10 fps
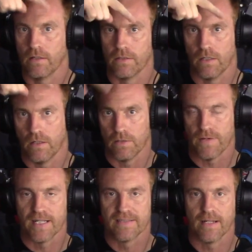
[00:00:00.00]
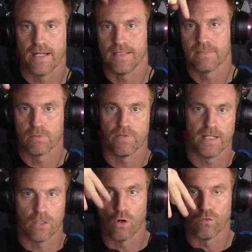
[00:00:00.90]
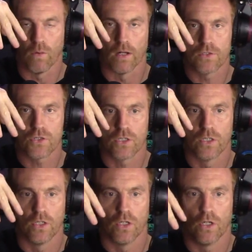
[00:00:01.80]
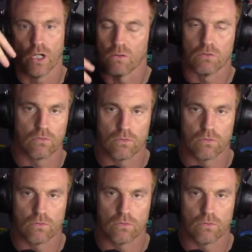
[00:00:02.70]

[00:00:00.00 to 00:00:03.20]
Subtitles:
on the valley sides, providing overwatch. You know,